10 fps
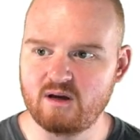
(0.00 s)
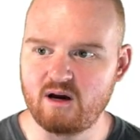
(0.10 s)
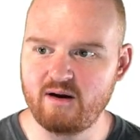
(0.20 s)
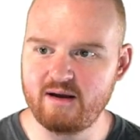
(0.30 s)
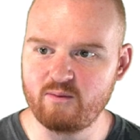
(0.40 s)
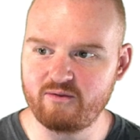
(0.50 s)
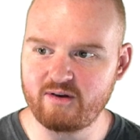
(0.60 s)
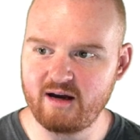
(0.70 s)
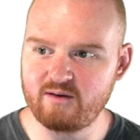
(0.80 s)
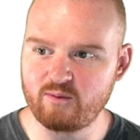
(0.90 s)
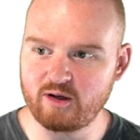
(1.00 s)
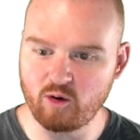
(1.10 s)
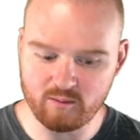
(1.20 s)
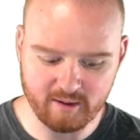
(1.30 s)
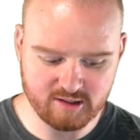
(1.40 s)
All right, we've got
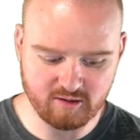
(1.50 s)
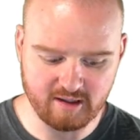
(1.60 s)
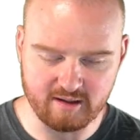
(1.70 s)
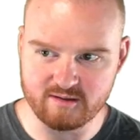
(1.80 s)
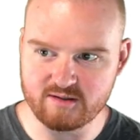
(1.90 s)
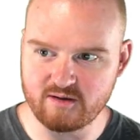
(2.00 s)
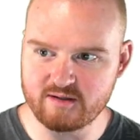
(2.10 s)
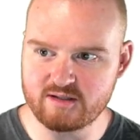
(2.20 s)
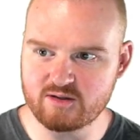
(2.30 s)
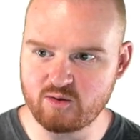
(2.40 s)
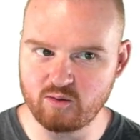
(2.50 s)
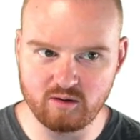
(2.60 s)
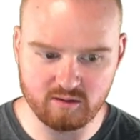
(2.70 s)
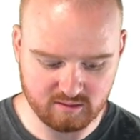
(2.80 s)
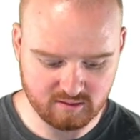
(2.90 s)
record my screen. So this is
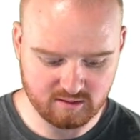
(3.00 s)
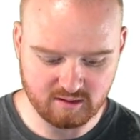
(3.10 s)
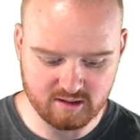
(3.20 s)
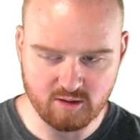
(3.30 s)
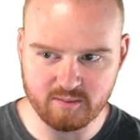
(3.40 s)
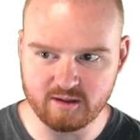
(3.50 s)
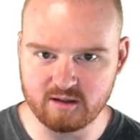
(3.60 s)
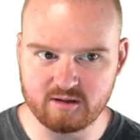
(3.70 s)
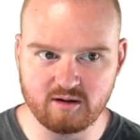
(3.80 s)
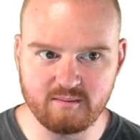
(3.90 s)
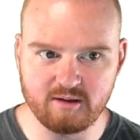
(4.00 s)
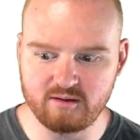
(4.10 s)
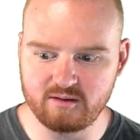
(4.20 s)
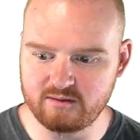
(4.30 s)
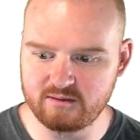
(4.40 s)
cool. Let's open the
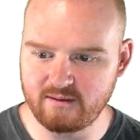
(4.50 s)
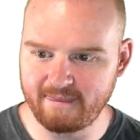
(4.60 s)
terminal